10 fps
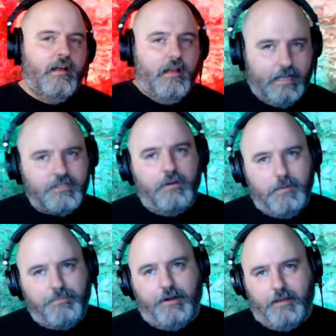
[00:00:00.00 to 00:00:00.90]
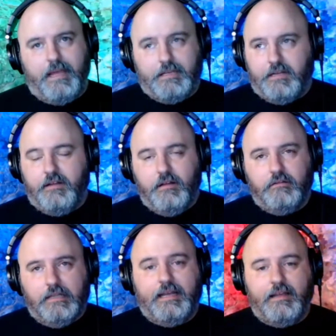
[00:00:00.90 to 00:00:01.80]
it's going to be pretty amazing.
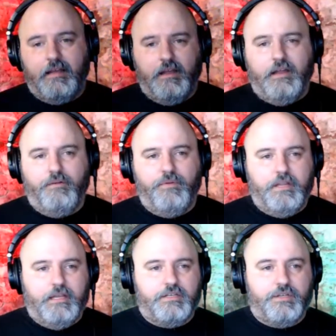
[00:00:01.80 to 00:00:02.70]
Like it really is.